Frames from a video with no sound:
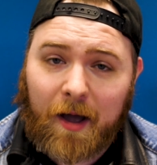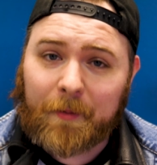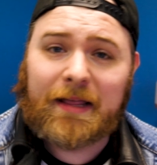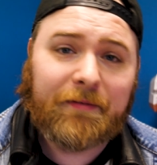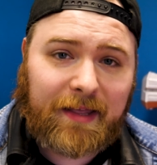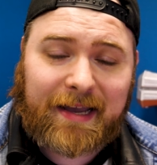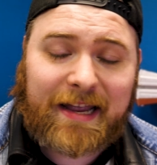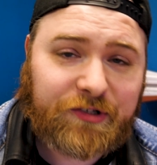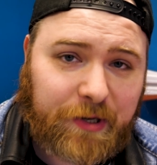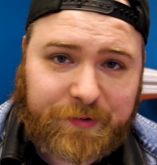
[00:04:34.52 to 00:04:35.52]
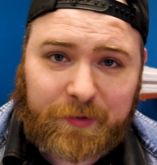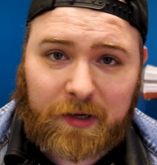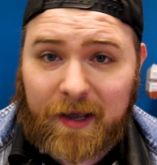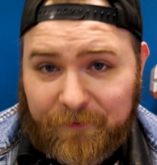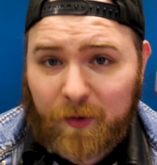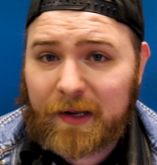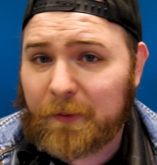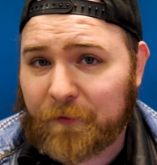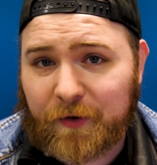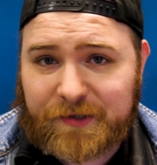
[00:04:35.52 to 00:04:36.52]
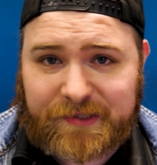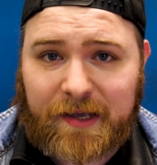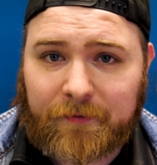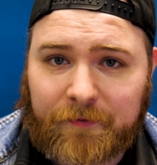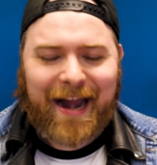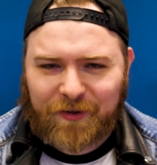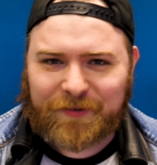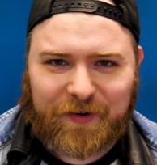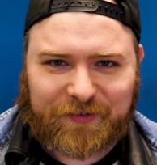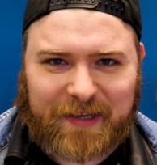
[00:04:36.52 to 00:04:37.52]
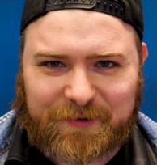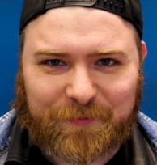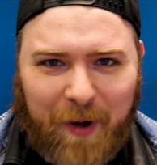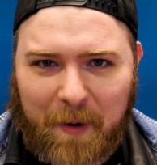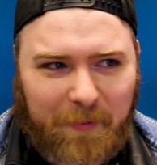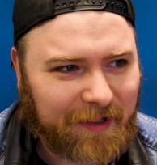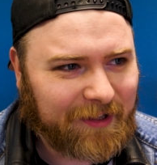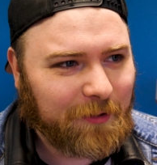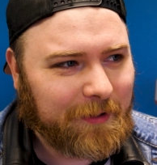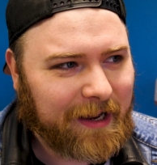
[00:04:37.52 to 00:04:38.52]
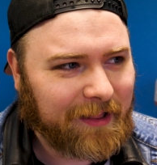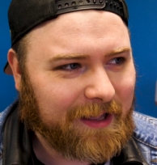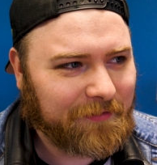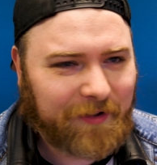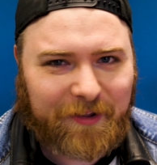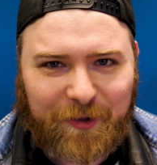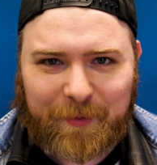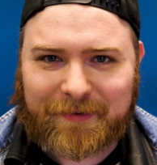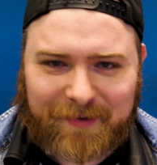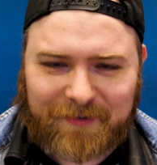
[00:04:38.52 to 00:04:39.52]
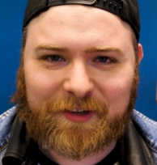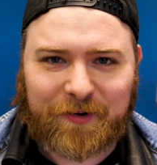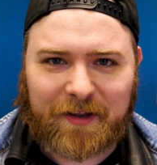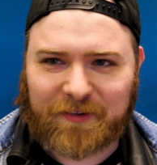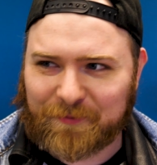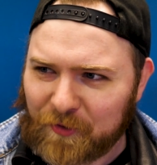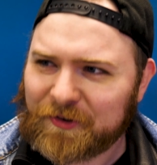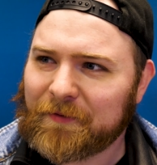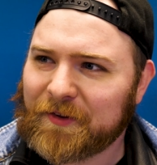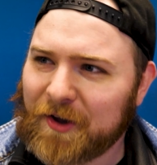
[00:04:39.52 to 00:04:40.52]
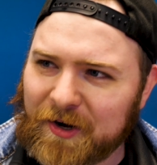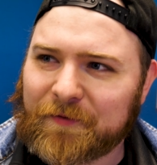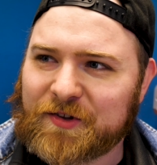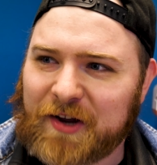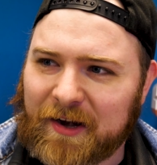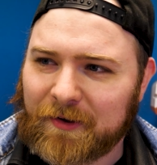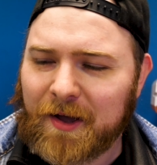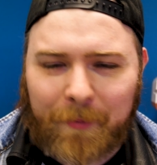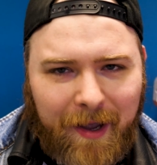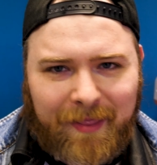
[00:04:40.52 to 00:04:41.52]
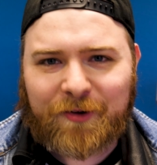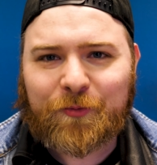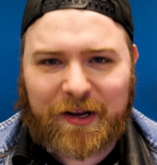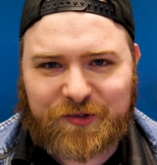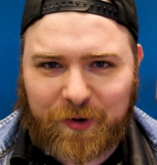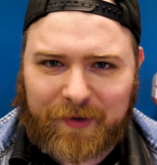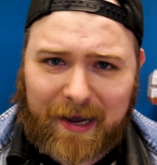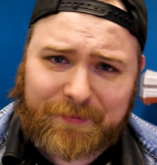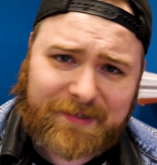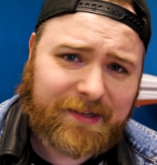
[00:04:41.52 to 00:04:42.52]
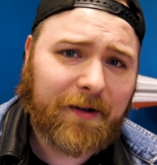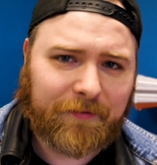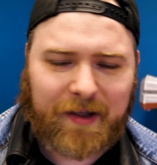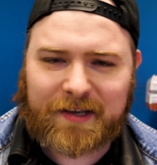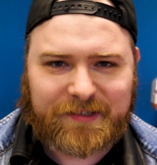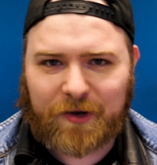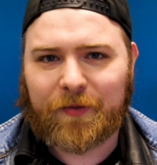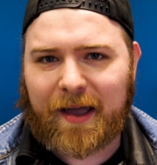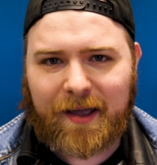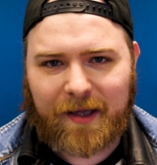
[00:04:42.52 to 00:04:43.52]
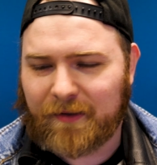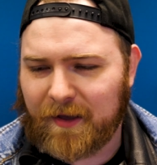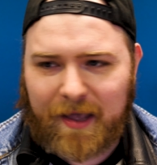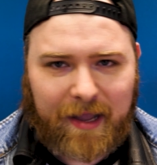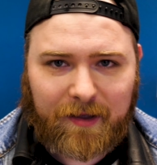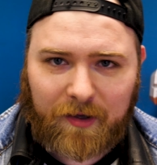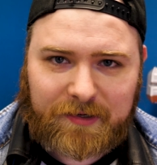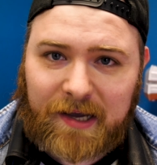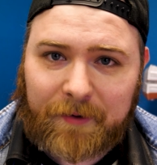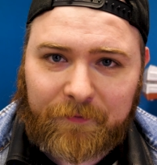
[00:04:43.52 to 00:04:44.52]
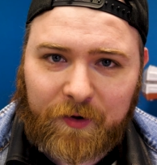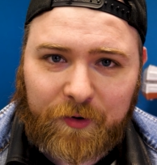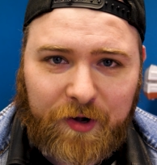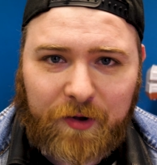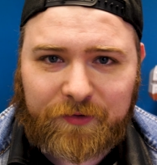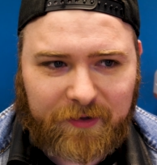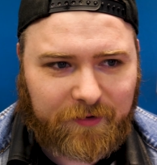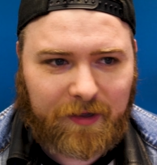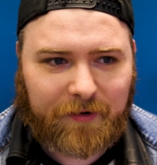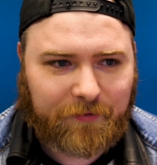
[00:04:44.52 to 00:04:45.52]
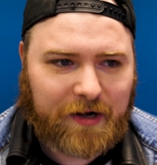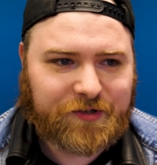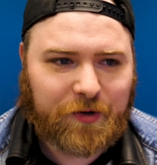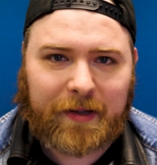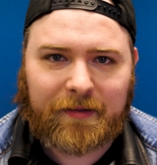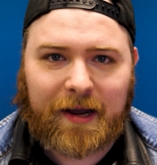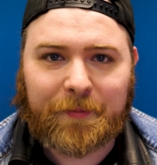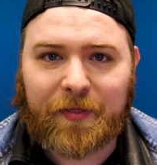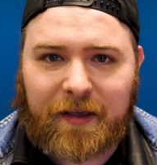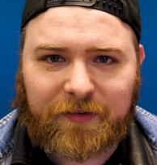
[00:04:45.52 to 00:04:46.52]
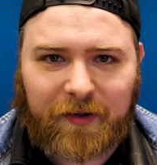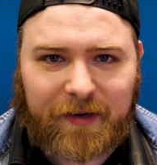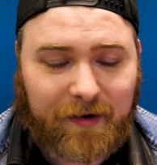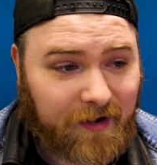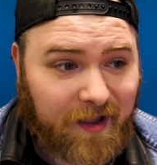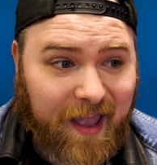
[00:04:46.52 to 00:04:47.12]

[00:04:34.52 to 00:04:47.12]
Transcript: I'm gonna leave a link in the description below if you wanna get one for yourself. I know this video seems probably a little bit out of left field a little bit, considering it's mostly a photography channel. But I like retro type stuff. You guys know that. Any long-time viewer knows I do a lot of retro-y type things on here.